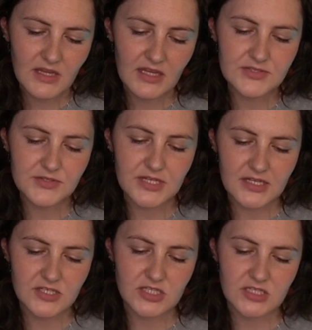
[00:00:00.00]

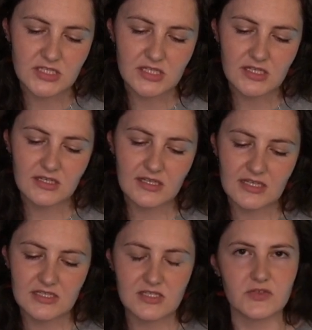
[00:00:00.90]
introduction
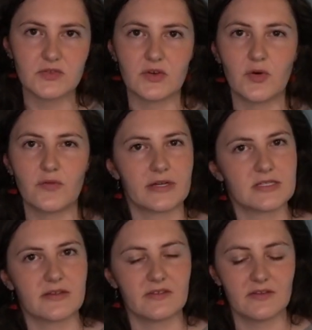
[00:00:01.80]
into the whole French
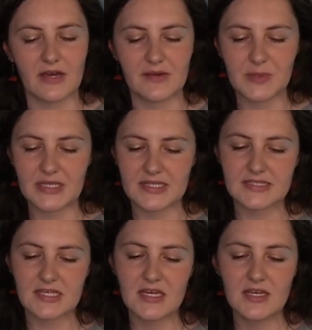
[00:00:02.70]
75
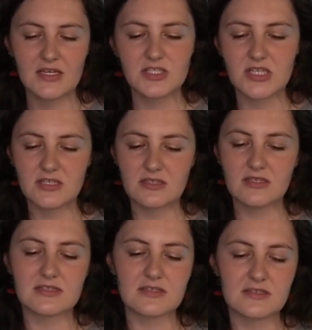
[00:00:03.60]
because gin
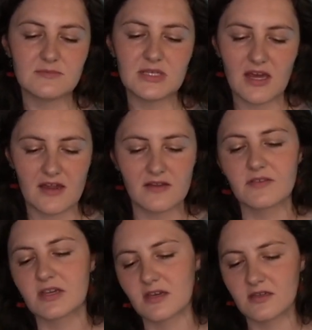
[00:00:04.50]
can be kind of
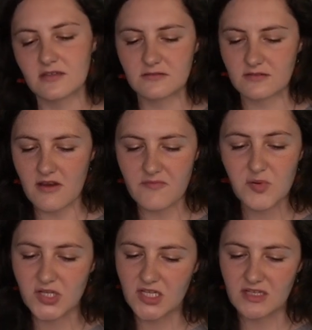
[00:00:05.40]
like a
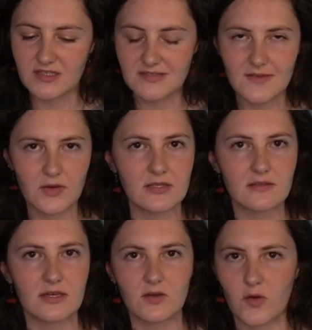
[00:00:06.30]
off-putting, and so can
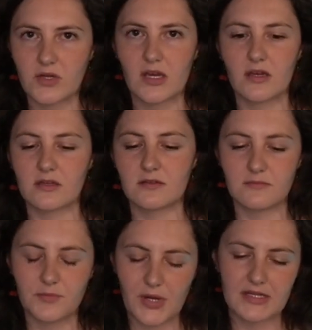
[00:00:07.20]
like cognac
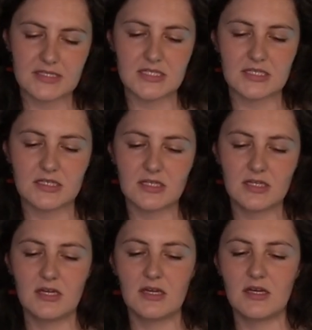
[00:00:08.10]
and brandy,
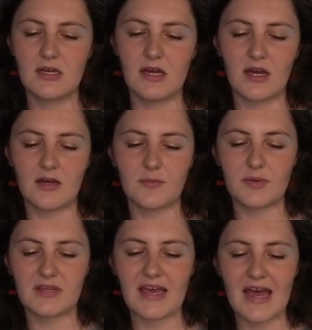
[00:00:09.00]

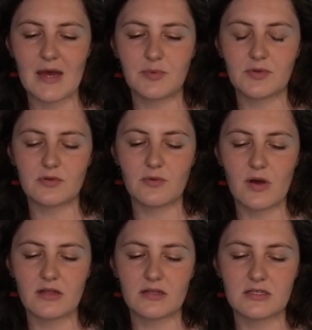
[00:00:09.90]
but the apple
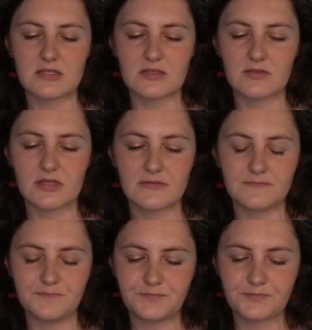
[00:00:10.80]
quality to it,
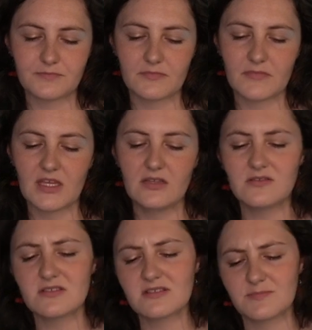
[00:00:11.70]
can you
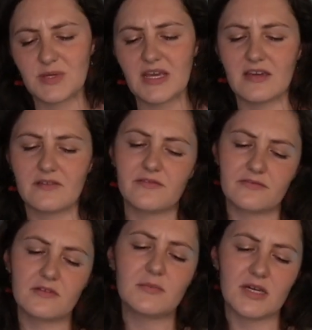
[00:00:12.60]
just behave?
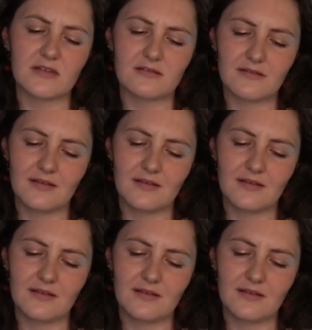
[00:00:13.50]
Come on.